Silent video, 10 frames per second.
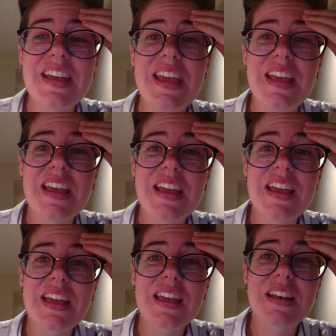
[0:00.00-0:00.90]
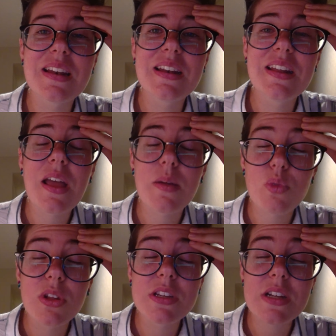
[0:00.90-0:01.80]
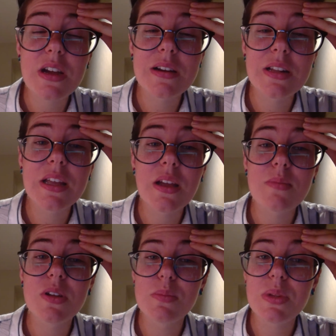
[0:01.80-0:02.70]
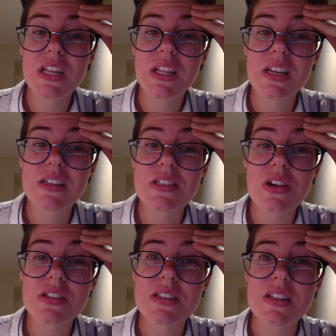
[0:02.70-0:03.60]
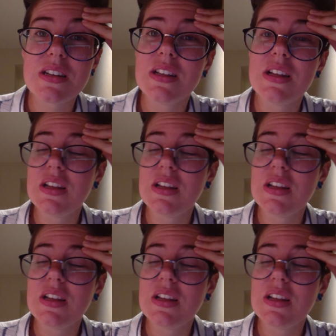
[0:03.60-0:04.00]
and I'm really tired. Like, I'm completely exhausted.